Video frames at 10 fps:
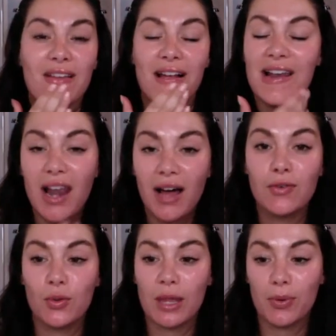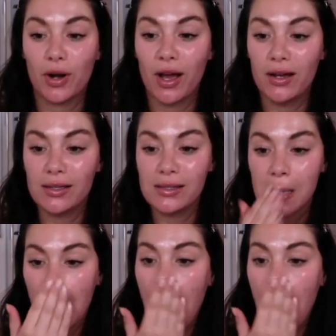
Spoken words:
I love all their products.